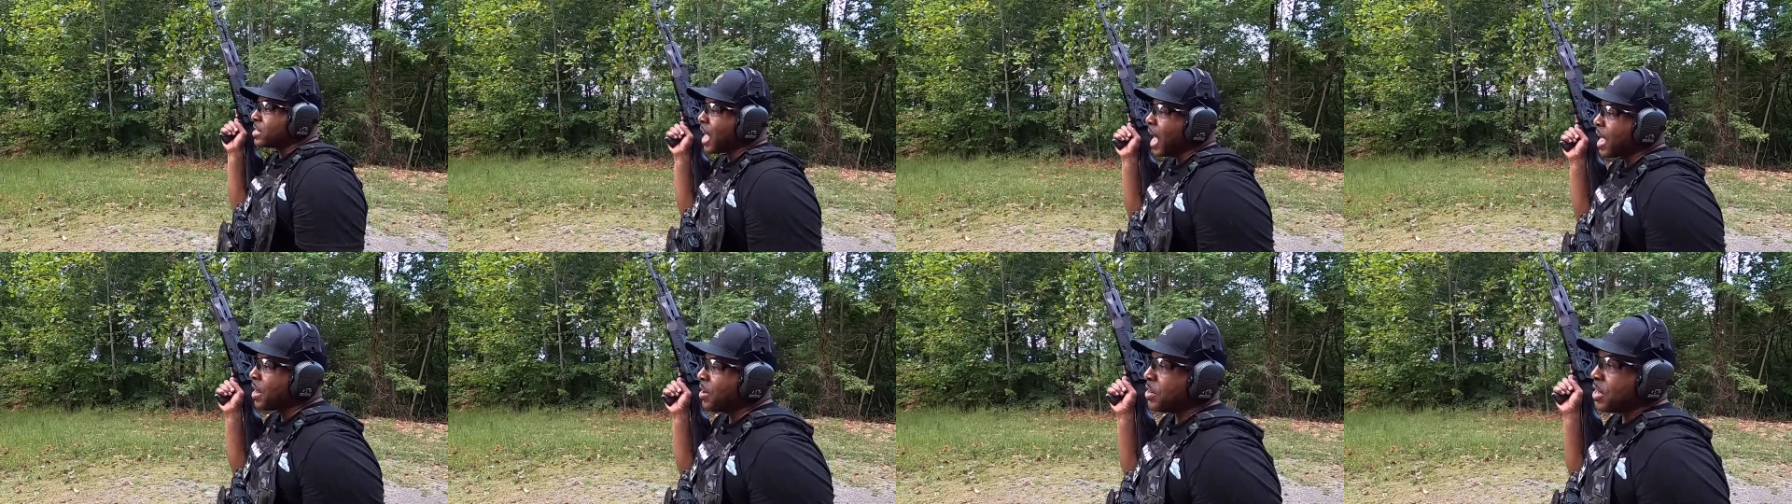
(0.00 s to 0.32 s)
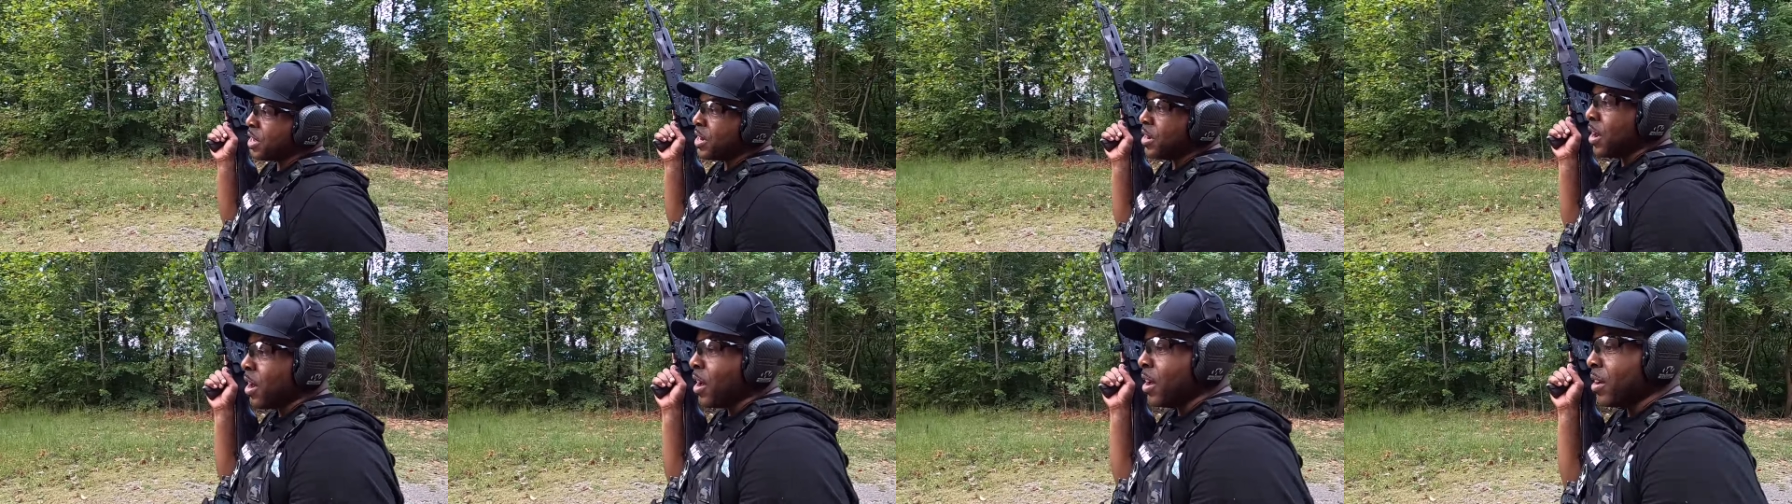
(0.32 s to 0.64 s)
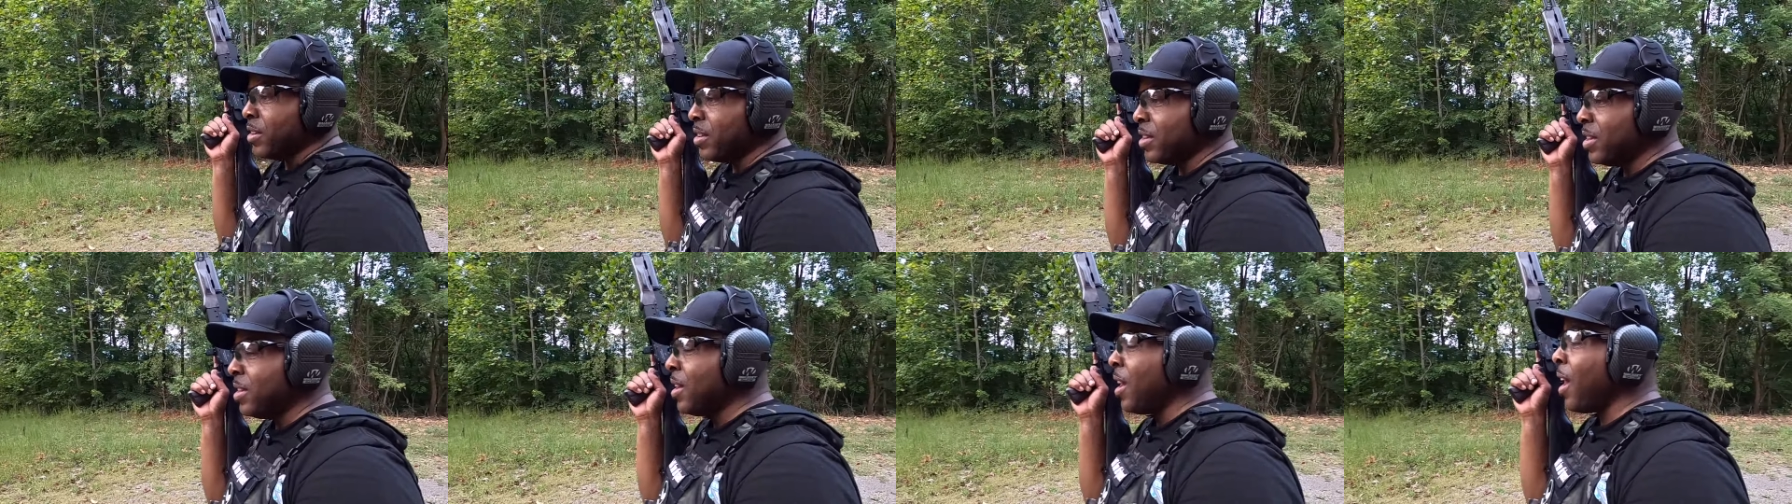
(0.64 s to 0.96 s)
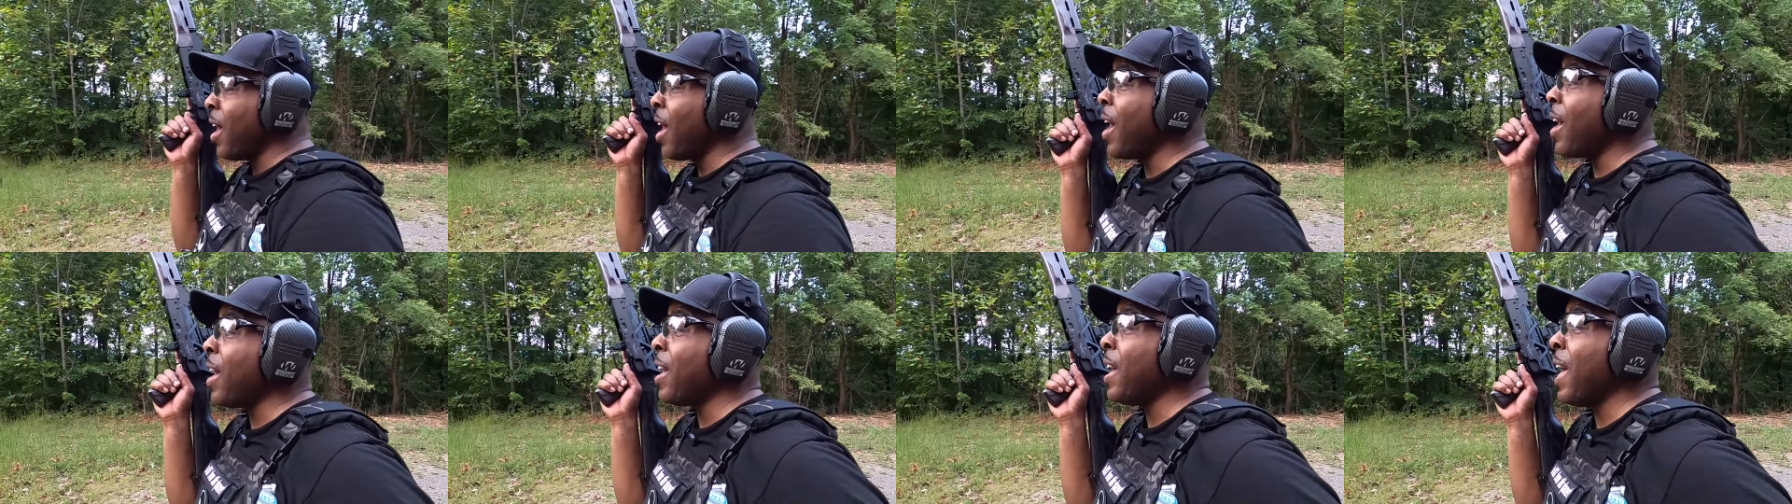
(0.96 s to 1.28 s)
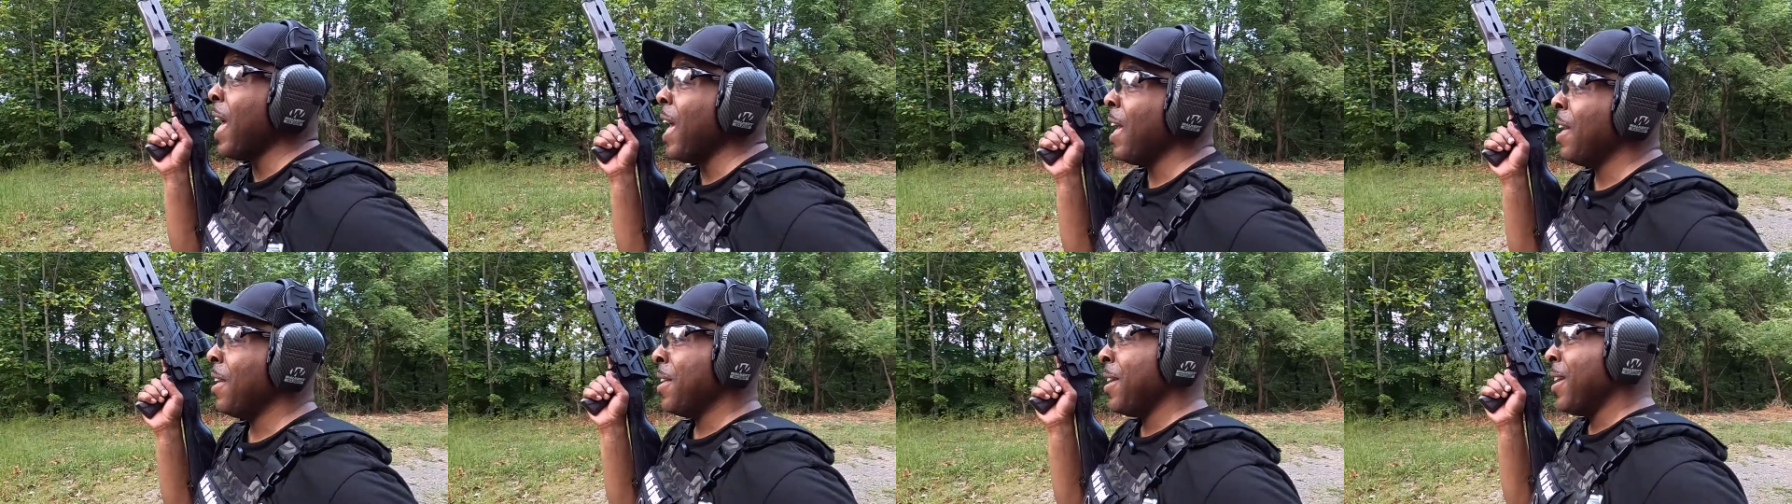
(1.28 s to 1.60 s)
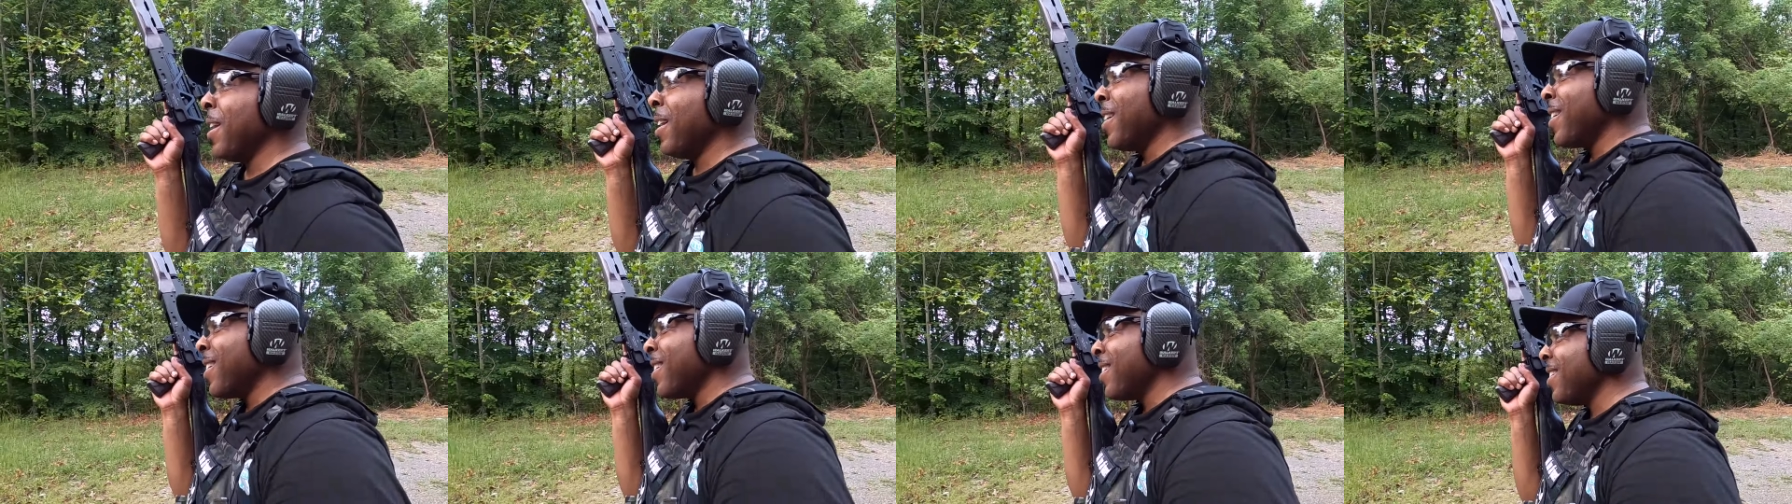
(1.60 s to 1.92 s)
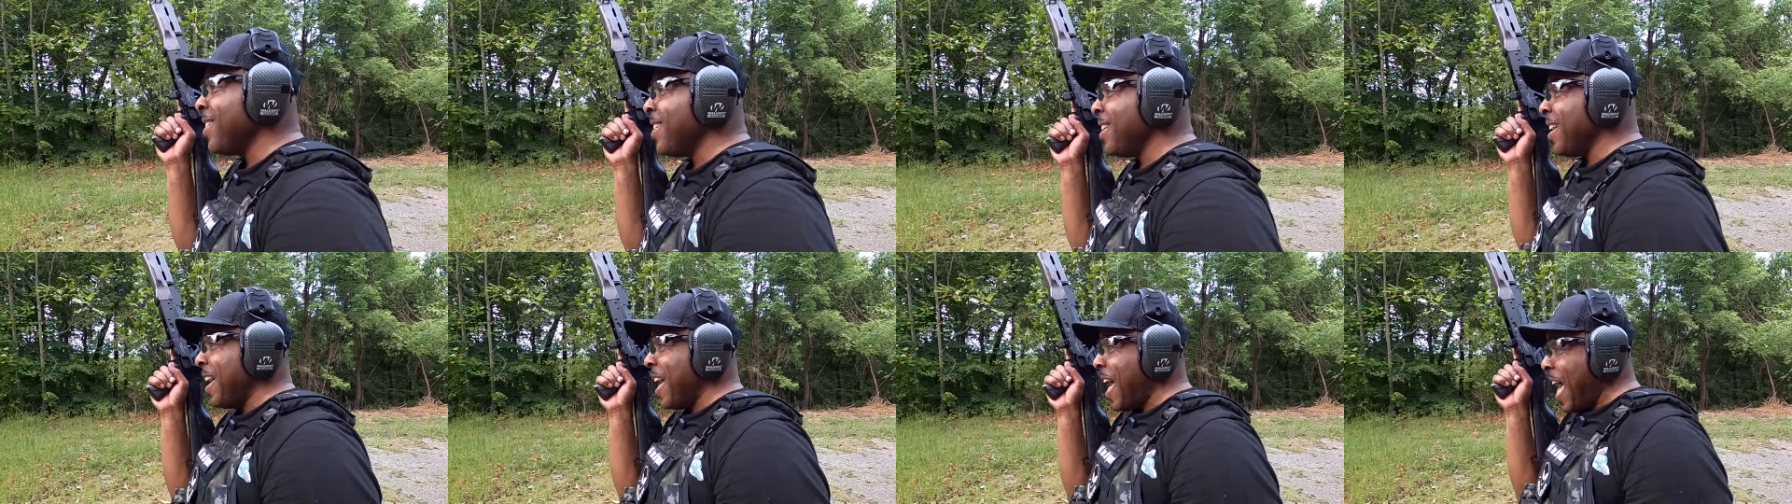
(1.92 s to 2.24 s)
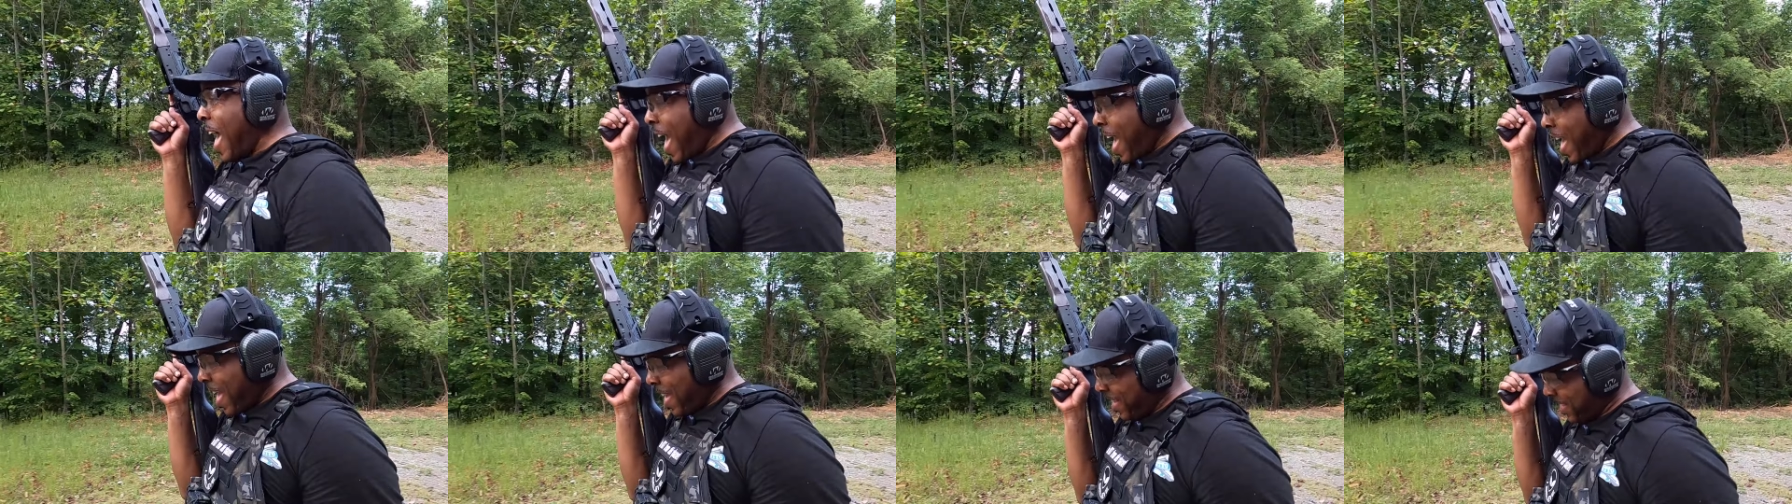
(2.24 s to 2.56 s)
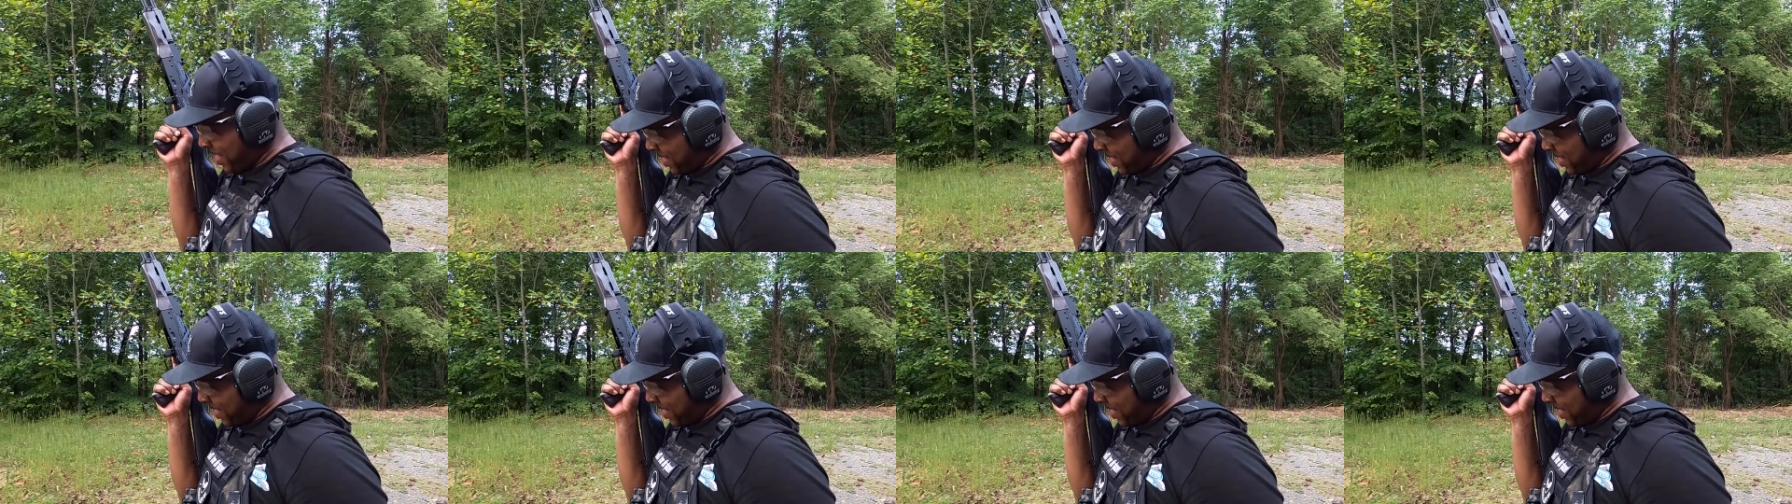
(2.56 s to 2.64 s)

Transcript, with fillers: tighter than her. Uh-huh. Uh-huh.